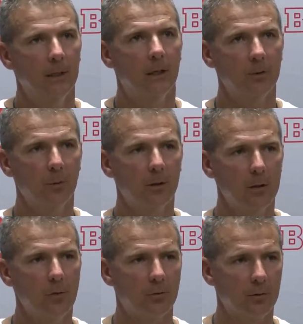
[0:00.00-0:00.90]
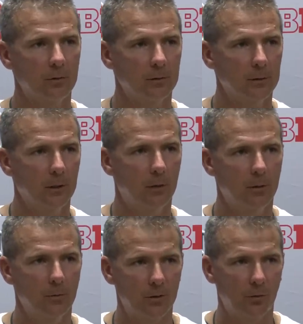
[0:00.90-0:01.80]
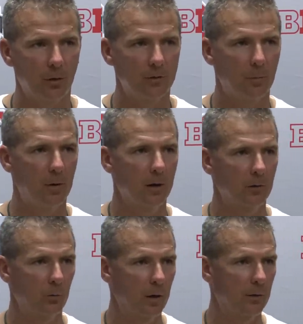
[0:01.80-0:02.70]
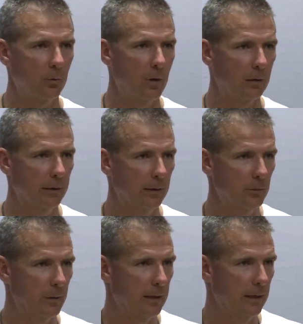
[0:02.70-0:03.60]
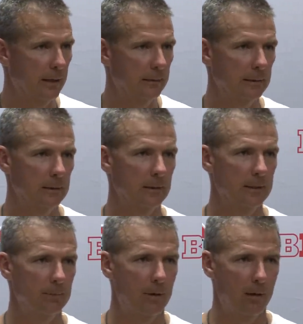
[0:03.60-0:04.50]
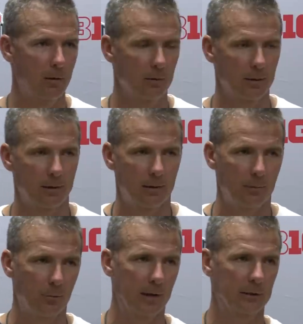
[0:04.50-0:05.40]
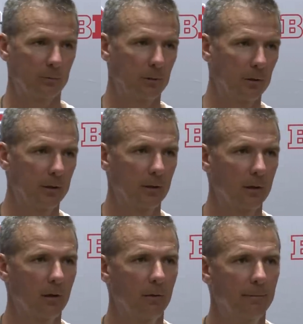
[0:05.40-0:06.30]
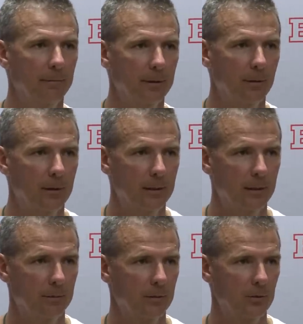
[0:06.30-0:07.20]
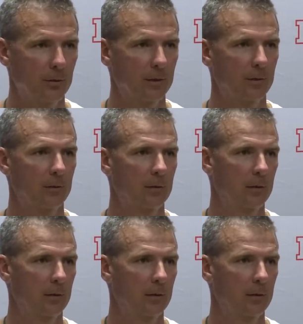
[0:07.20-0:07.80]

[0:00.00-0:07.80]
That's pretty close you know, it was thrust upon us rather quickly because we kind of, you know, in my heart, I thought Braxton would be ready to go. You know, I didn't envision this.